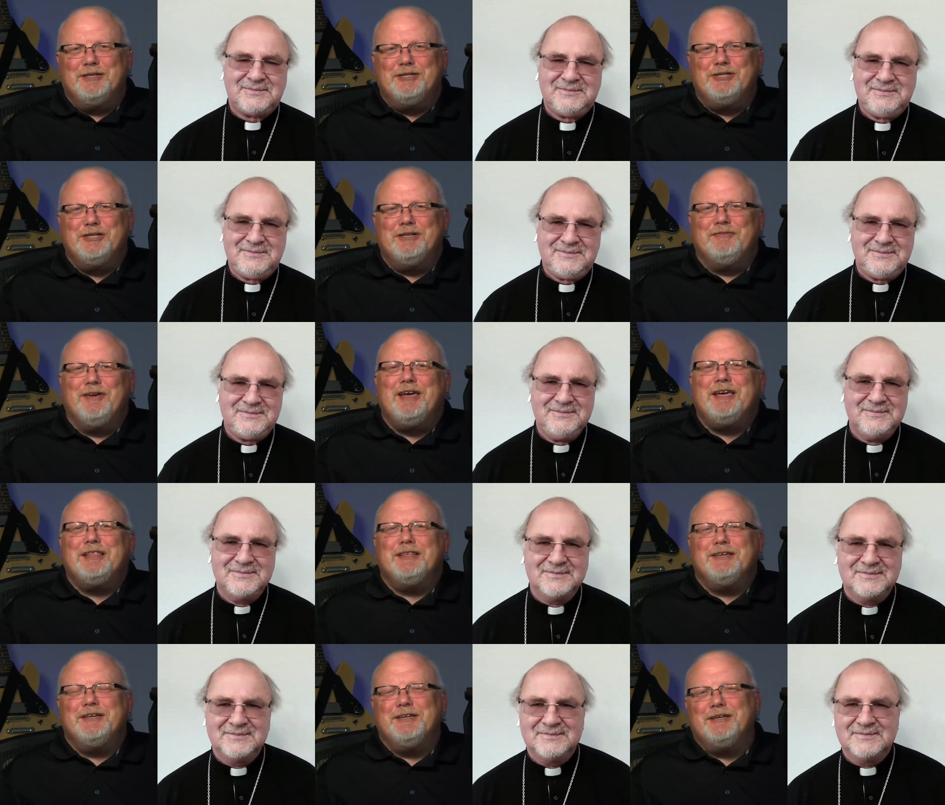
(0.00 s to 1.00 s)
Speaker 1: edition of
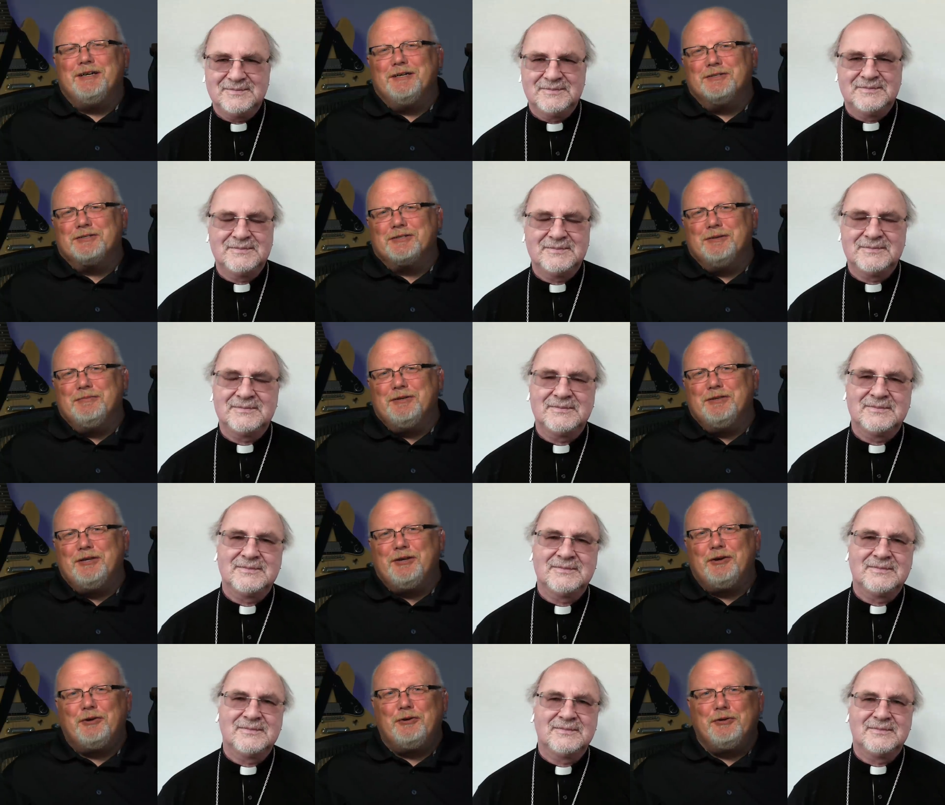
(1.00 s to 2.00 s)
Anglican Unscripted,
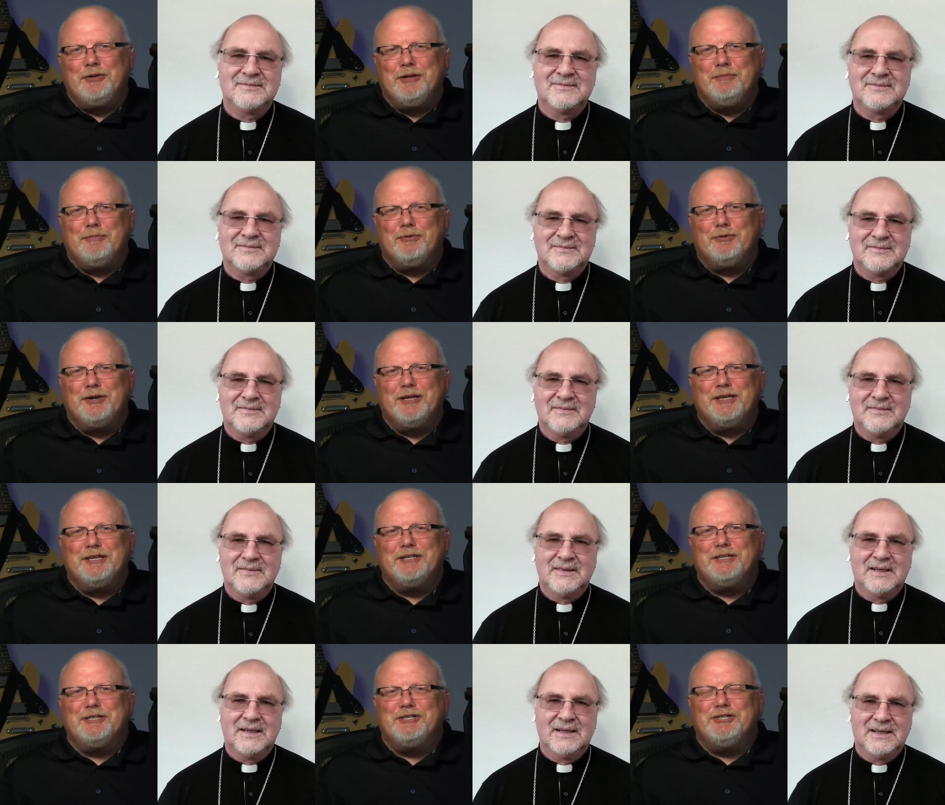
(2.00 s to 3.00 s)
the early morning
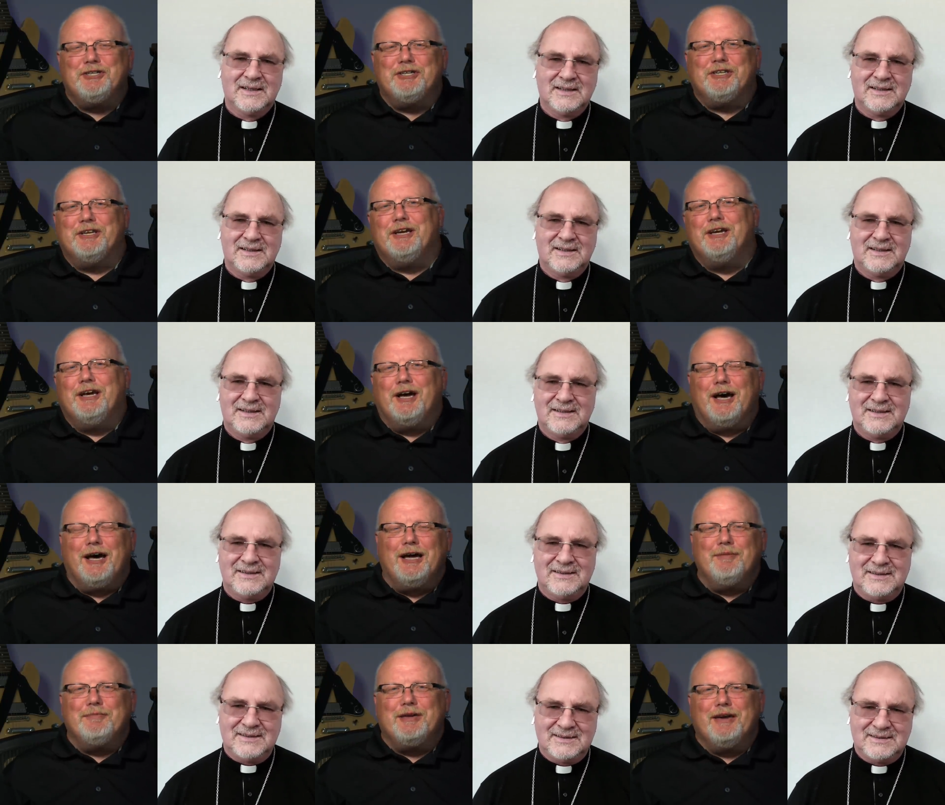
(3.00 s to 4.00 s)
edition.
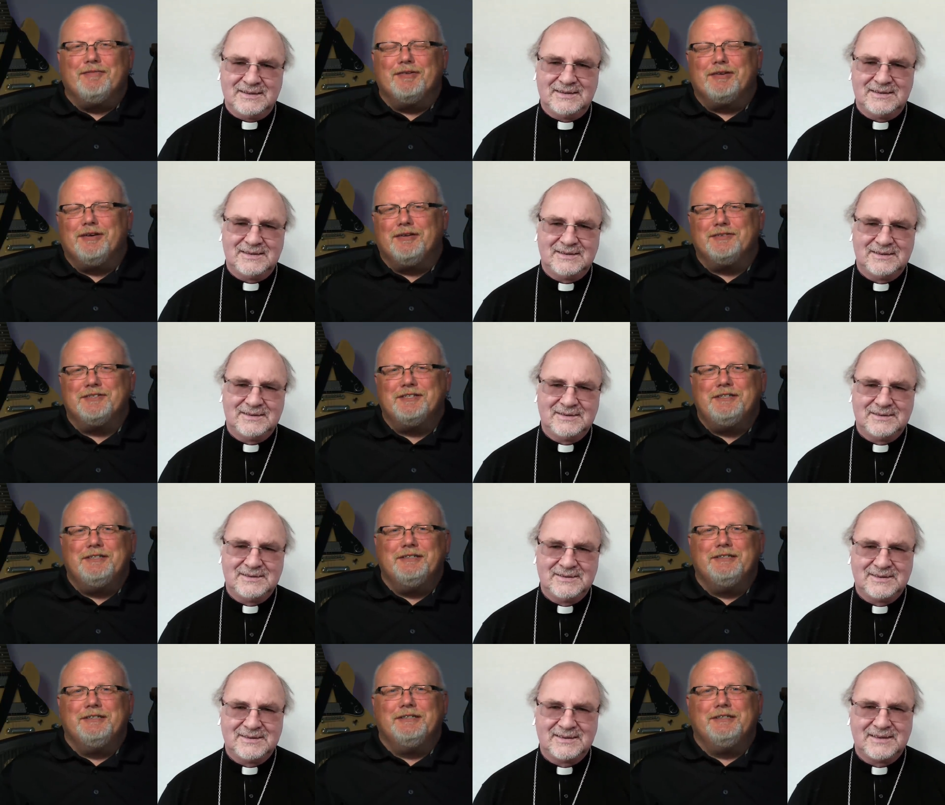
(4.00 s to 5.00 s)
I'm Kevin Kallsen.
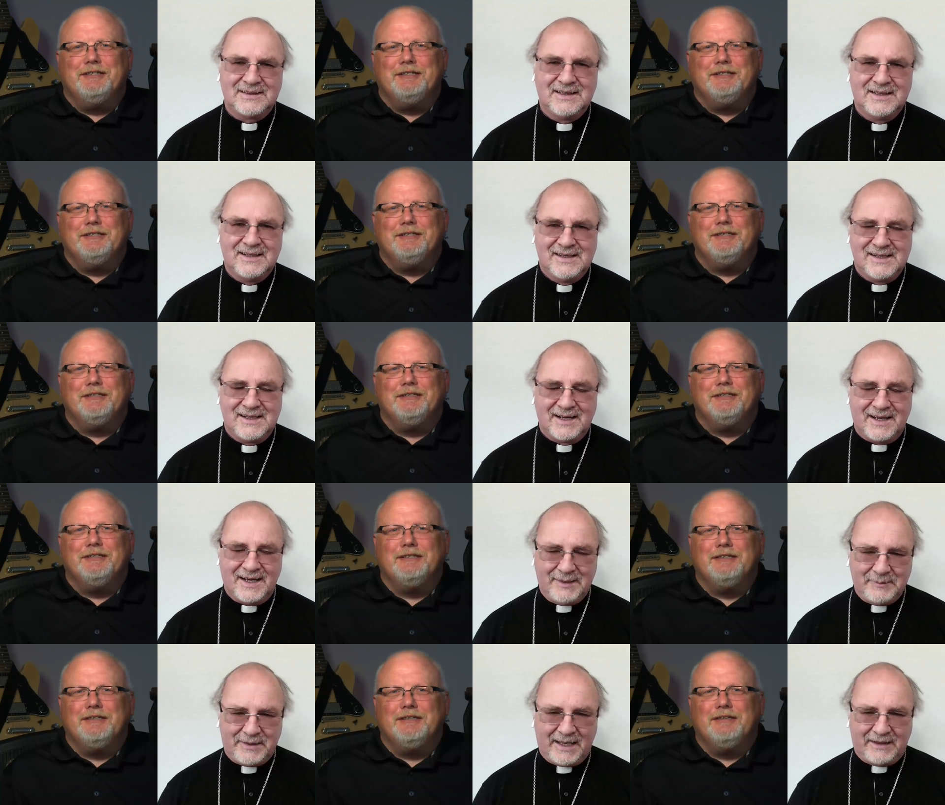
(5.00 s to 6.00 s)

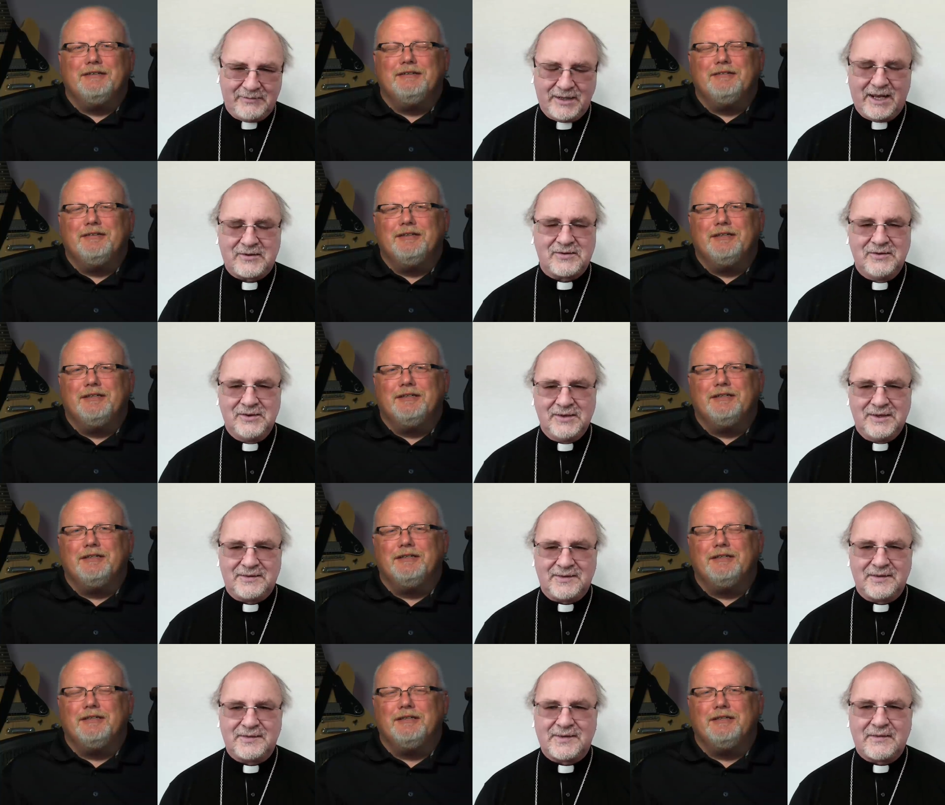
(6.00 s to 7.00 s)
Speaker 2: I'm Gavin
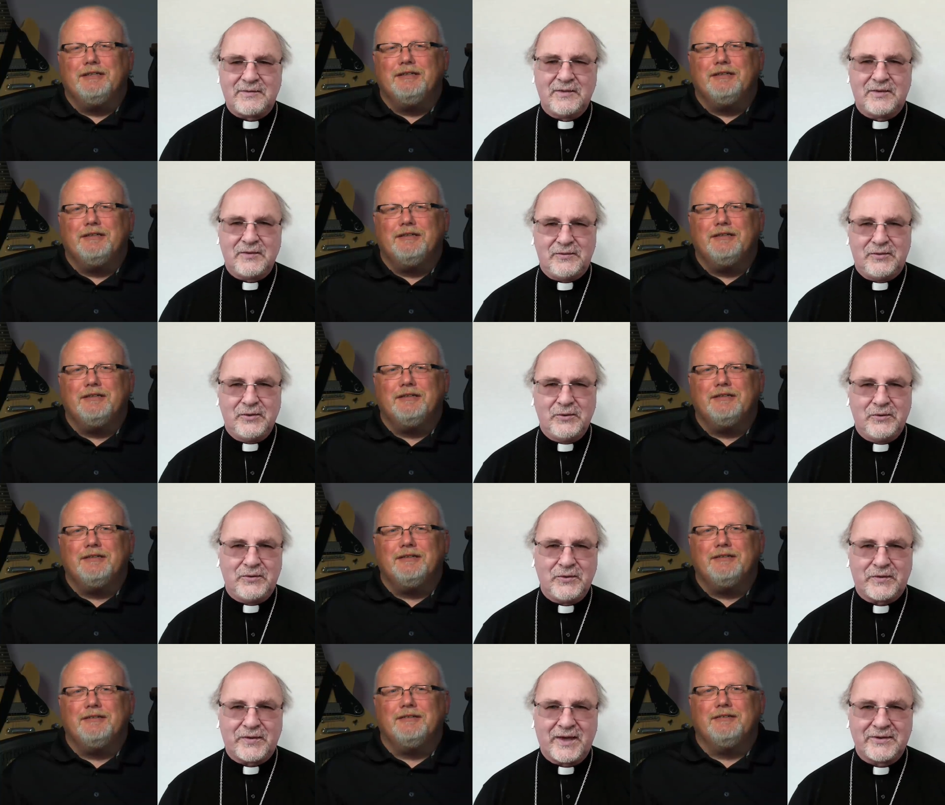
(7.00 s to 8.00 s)
Ashenden. It's the 7th of
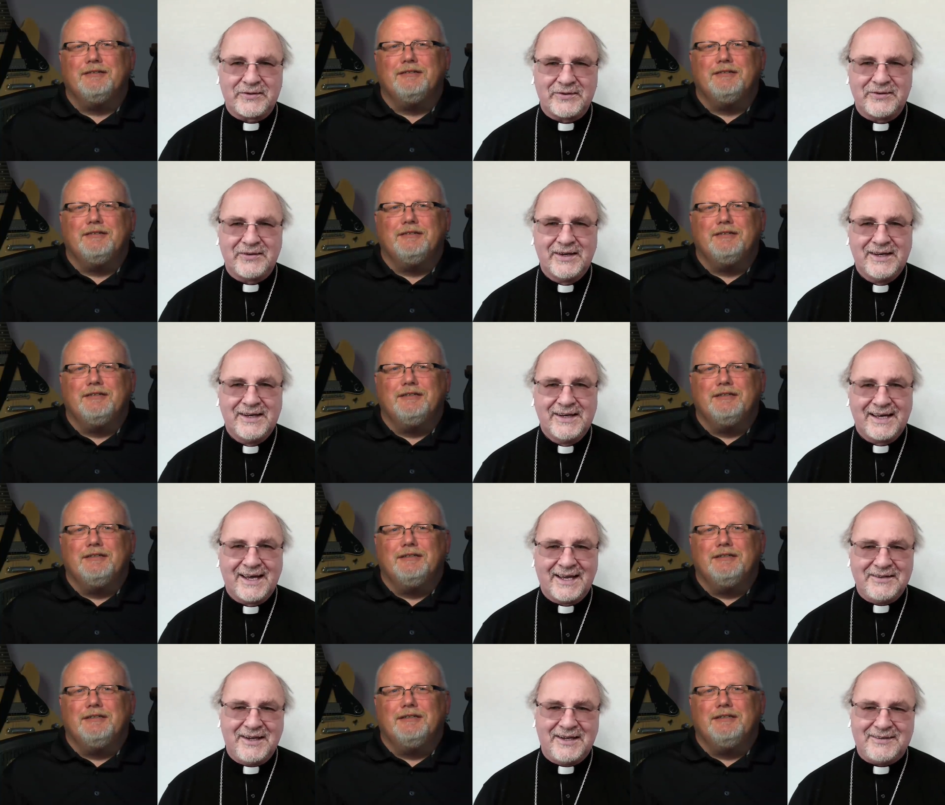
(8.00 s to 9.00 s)
June
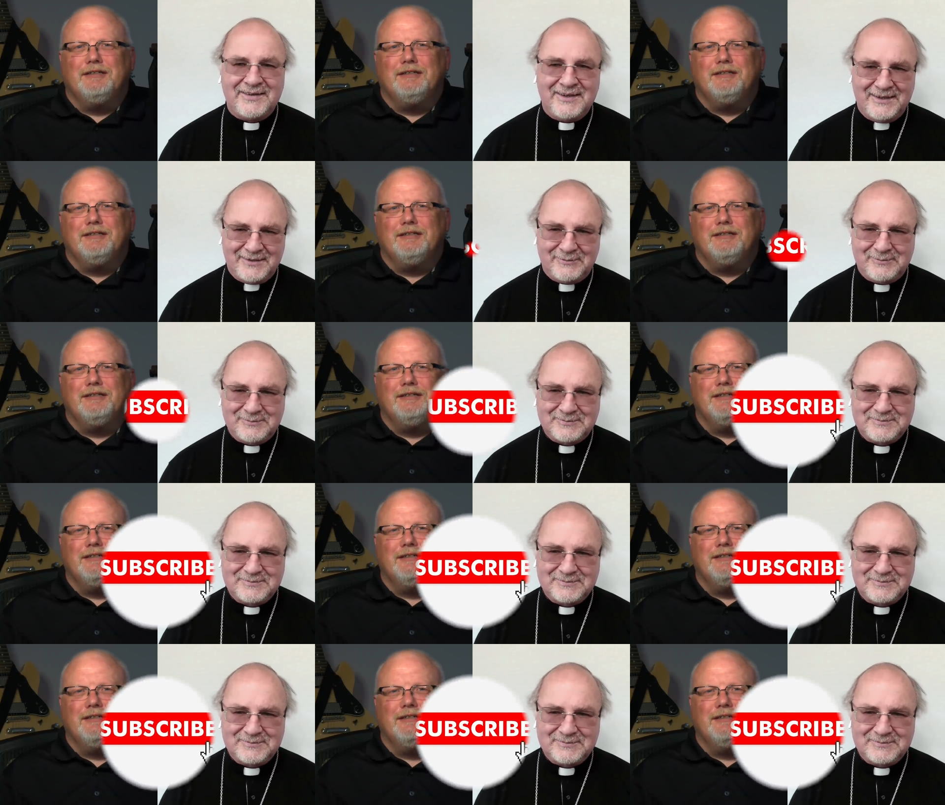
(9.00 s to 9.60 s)
2018.